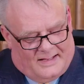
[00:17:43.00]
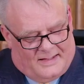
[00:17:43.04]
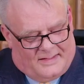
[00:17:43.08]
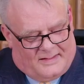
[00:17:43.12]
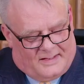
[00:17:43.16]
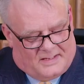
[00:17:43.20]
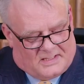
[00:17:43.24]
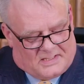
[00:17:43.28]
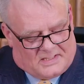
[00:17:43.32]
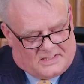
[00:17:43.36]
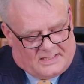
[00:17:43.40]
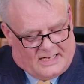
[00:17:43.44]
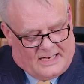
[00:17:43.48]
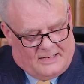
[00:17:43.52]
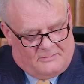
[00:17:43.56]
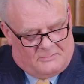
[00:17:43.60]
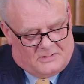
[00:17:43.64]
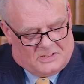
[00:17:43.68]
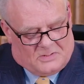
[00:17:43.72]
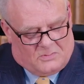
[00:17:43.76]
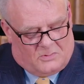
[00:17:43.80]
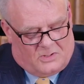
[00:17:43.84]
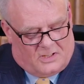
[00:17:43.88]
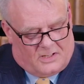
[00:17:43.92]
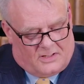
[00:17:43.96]
The estate
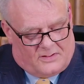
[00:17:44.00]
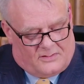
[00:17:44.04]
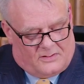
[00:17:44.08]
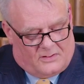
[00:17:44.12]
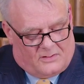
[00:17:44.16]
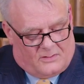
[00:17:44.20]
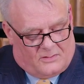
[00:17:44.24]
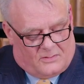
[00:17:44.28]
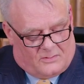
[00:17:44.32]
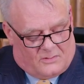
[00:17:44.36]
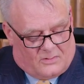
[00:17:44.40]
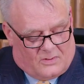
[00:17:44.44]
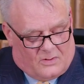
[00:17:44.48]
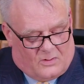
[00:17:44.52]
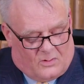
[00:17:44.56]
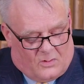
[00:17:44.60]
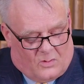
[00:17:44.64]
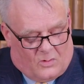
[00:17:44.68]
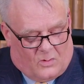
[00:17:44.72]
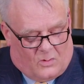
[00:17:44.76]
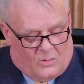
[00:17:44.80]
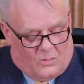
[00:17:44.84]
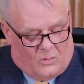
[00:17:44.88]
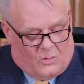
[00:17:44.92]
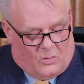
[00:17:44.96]
was worth
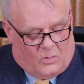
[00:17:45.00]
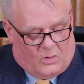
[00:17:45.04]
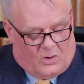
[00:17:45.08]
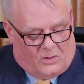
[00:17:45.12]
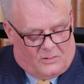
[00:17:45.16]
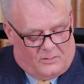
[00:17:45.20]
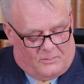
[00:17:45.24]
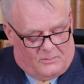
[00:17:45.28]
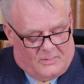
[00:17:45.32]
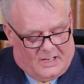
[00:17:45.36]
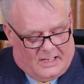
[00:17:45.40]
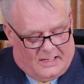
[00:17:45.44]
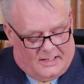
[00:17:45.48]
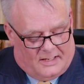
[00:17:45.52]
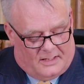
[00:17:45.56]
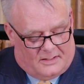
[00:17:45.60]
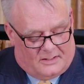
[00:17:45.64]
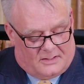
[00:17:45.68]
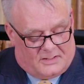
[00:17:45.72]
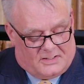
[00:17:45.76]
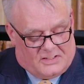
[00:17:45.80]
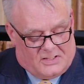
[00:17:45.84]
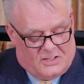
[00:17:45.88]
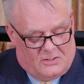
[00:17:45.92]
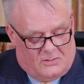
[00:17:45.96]

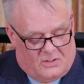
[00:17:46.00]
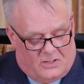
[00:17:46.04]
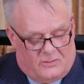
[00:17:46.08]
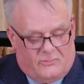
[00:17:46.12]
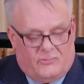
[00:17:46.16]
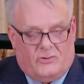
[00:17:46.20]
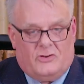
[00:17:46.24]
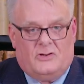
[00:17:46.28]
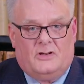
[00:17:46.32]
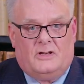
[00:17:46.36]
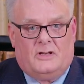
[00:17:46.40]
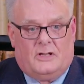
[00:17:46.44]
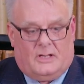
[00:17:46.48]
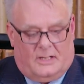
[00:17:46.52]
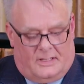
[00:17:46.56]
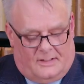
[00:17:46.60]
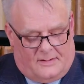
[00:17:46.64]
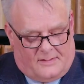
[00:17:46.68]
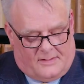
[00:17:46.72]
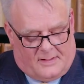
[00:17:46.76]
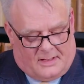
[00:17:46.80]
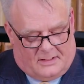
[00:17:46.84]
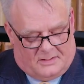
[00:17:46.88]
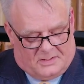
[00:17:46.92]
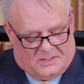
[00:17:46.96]

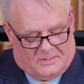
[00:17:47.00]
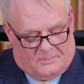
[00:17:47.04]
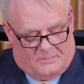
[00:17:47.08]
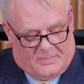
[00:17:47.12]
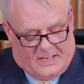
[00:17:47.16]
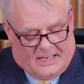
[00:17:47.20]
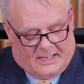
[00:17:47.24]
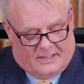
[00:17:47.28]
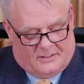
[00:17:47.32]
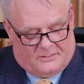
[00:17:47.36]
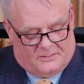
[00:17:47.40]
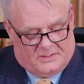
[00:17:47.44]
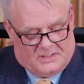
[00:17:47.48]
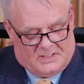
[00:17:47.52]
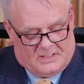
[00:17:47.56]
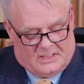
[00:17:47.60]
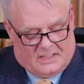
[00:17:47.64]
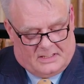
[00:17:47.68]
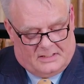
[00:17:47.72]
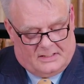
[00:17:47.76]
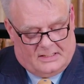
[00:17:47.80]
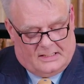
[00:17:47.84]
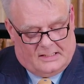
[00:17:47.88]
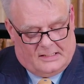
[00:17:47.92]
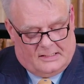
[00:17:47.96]
£1,209,000
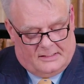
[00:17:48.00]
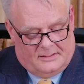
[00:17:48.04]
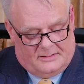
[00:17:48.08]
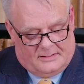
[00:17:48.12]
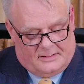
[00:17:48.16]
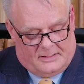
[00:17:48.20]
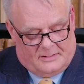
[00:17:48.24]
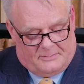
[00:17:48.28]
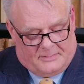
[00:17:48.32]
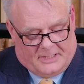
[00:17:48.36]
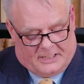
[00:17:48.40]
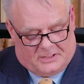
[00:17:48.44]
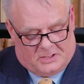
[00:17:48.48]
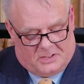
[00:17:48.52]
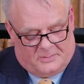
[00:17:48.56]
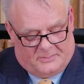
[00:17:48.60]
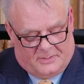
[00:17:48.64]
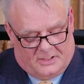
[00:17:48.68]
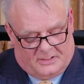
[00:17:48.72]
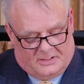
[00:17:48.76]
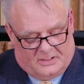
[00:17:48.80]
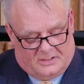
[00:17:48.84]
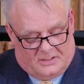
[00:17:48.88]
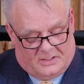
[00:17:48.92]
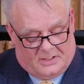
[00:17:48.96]
and included the
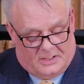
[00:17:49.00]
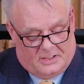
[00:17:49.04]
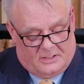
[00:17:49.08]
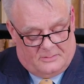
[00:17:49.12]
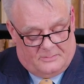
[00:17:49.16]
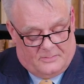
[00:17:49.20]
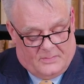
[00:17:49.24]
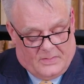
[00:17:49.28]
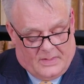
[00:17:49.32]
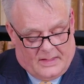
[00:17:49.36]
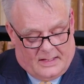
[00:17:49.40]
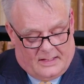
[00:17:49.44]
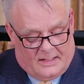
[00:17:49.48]
matrimonial home